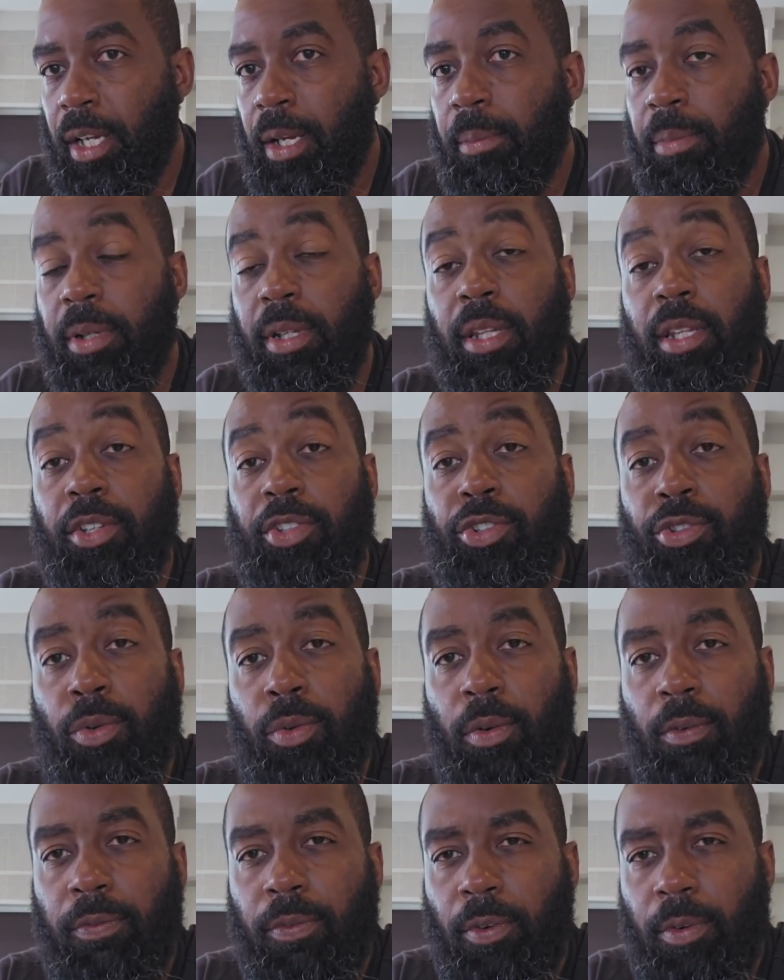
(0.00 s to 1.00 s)
but in the
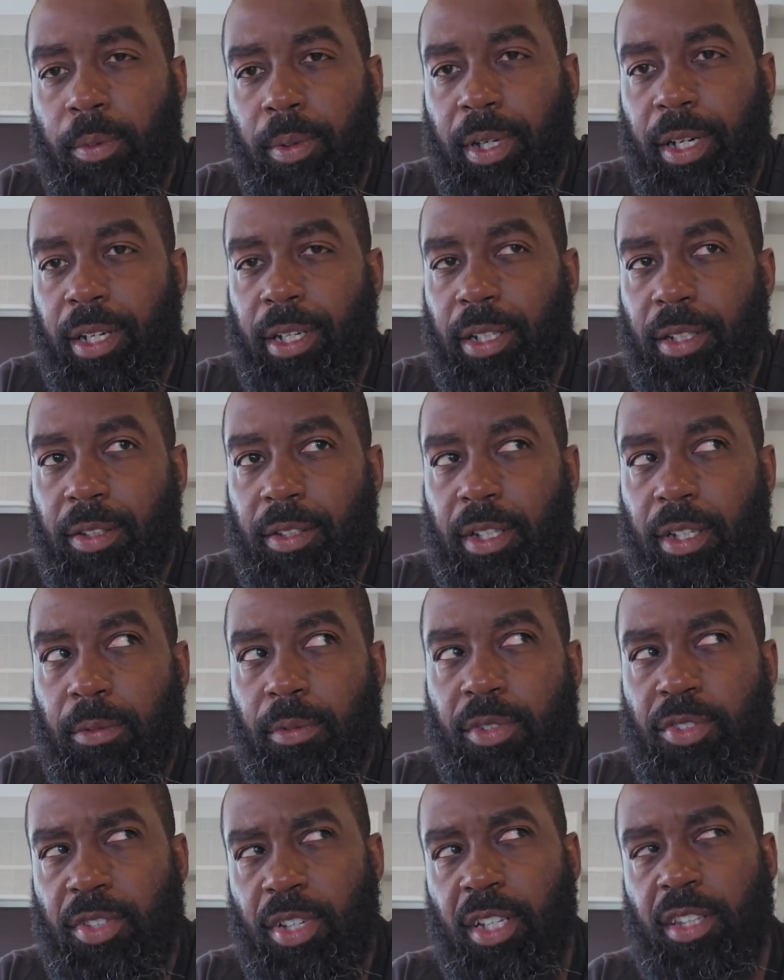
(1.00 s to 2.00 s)
shorter form content,
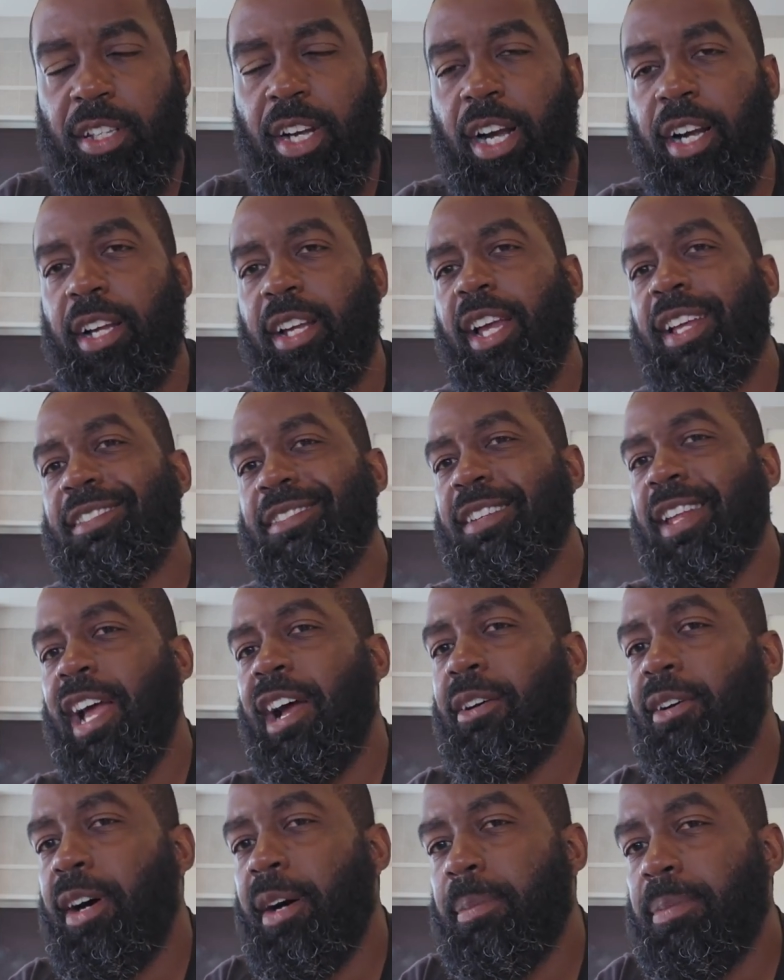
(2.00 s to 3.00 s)
which TikTok has now
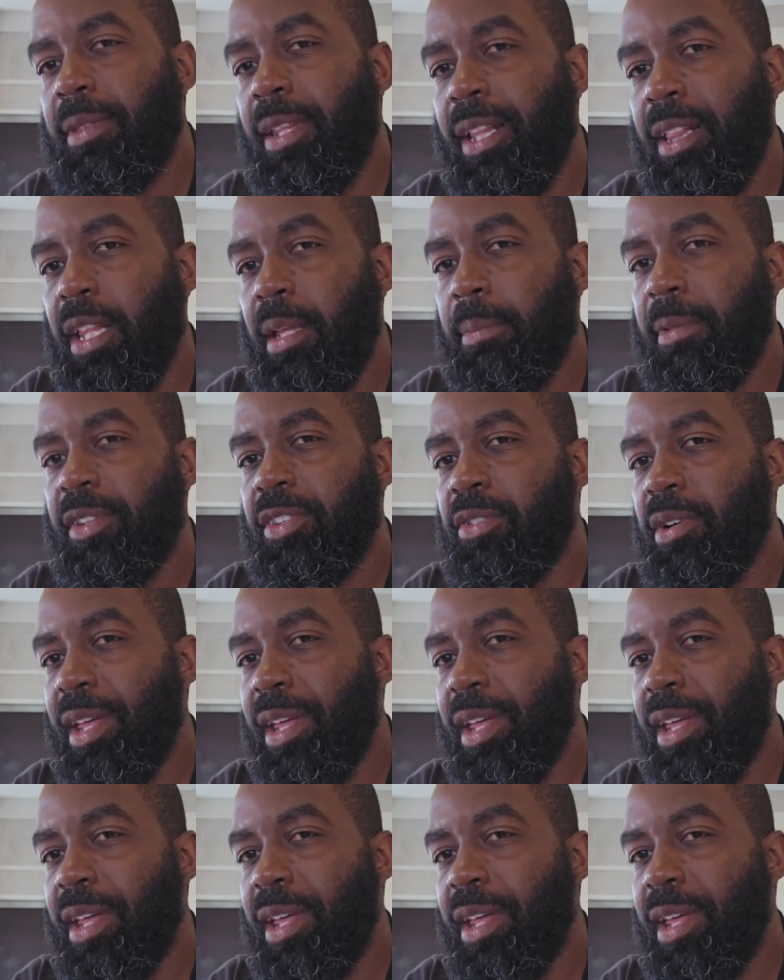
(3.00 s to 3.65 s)
upped the limit to,